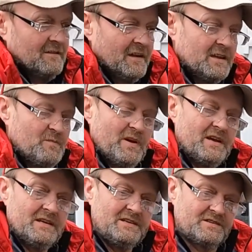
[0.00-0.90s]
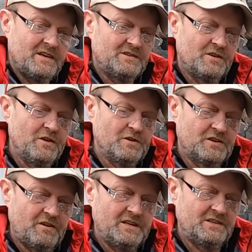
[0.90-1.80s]
Get your peas. These are Hurst
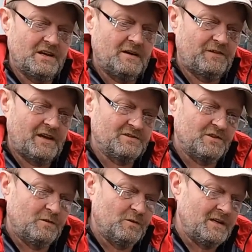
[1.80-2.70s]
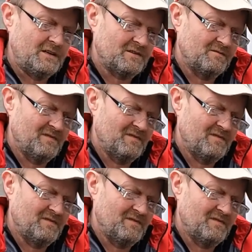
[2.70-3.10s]
green shaft, as always.